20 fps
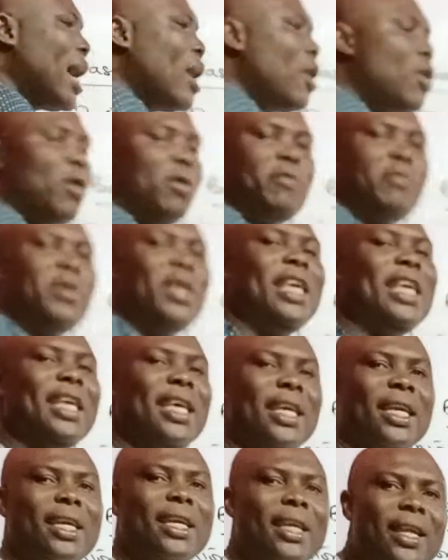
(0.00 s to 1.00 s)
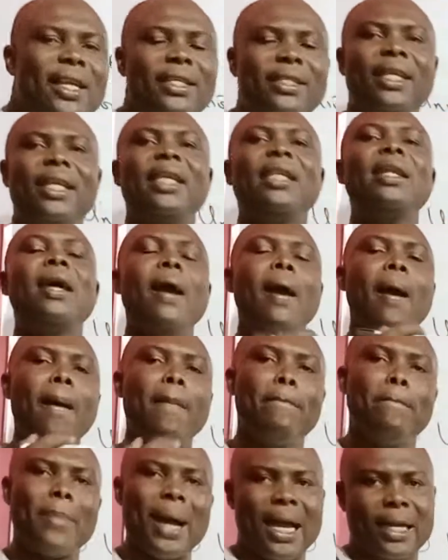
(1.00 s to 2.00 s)
of increasing
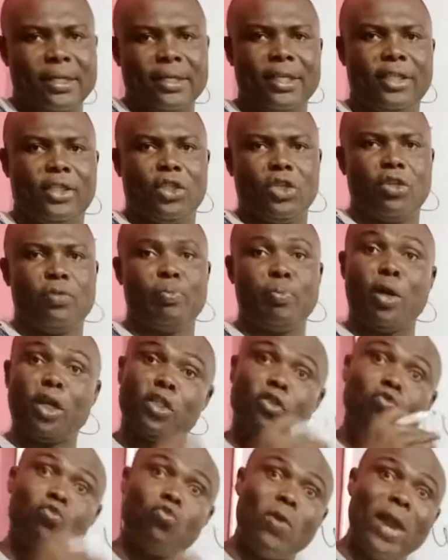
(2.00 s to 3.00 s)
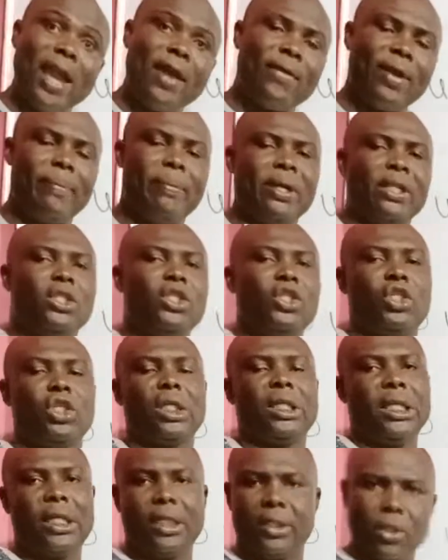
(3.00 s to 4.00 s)
magnitude, but where repetition
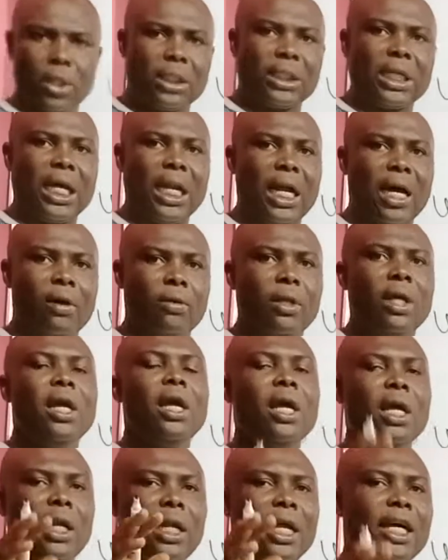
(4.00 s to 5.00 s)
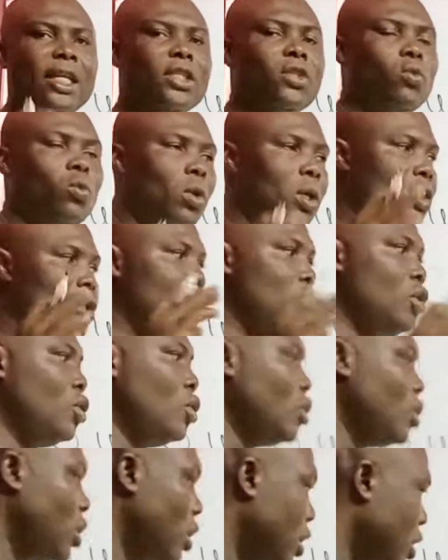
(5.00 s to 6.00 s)
is not allowed. That's what
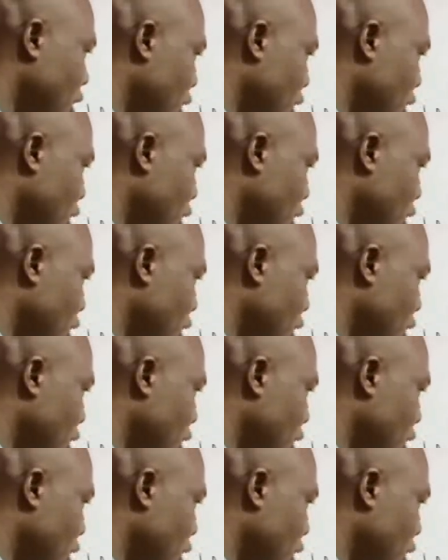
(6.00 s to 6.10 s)
union is